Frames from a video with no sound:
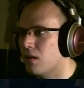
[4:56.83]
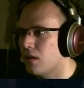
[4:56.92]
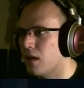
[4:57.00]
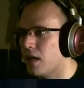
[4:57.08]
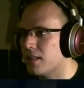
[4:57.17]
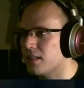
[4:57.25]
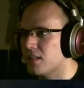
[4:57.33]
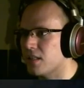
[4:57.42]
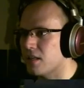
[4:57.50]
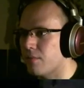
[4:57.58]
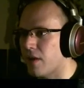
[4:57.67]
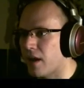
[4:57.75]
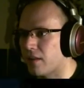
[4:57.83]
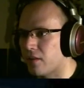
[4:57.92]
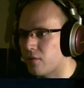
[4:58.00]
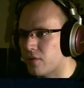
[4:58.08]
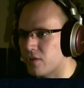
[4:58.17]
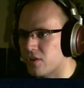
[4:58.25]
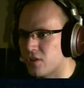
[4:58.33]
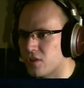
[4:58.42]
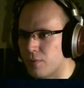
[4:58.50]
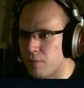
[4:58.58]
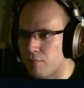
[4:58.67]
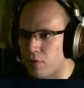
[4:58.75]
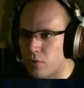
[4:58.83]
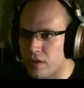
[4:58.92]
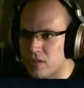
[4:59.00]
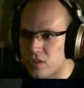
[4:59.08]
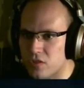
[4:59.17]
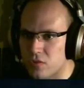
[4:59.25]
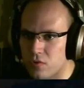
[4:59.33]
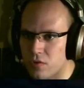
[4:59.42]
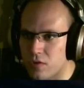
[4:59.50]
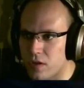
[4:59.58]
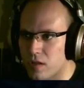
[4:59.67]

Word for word: I see you back there with your stupid broken sword.